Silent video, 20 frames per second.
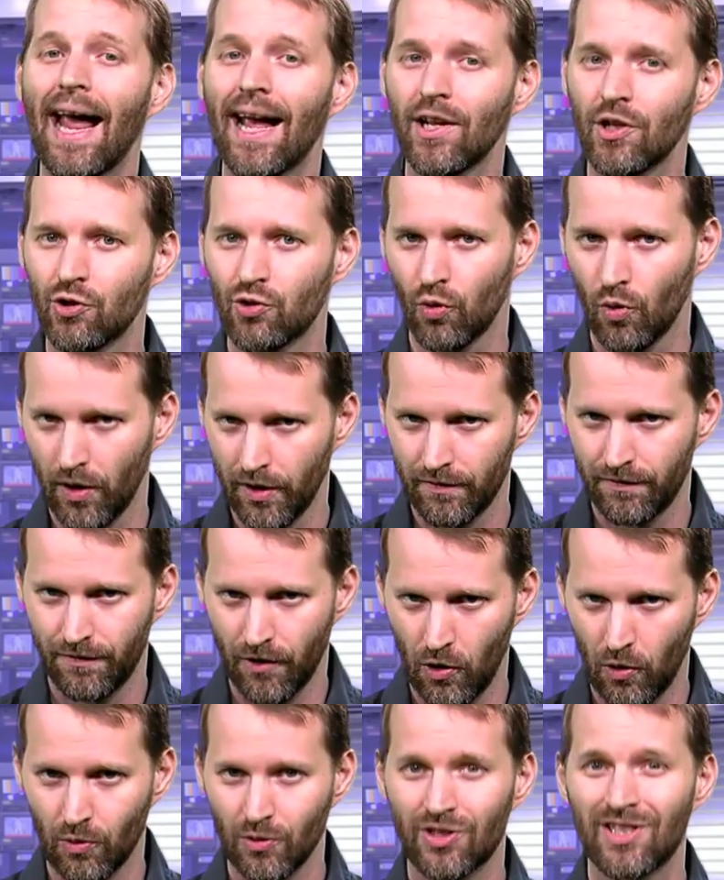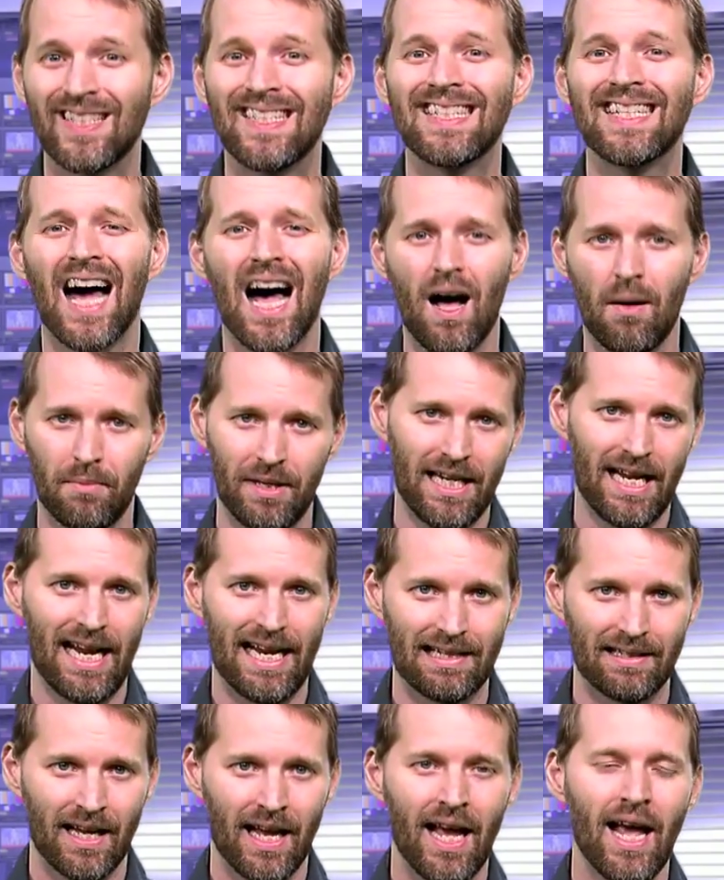Android phones,
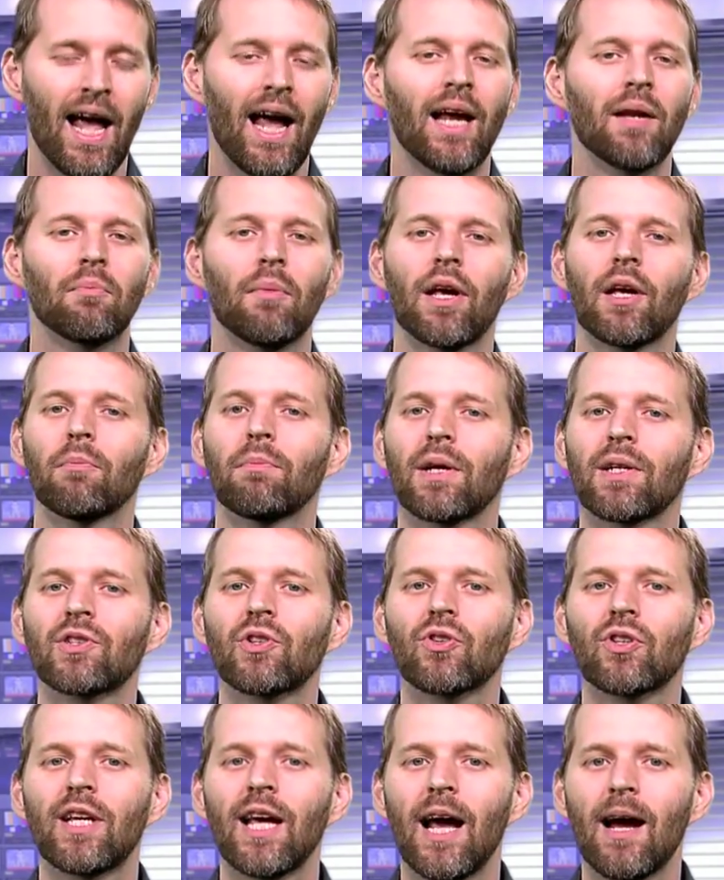dominate. eight megapixel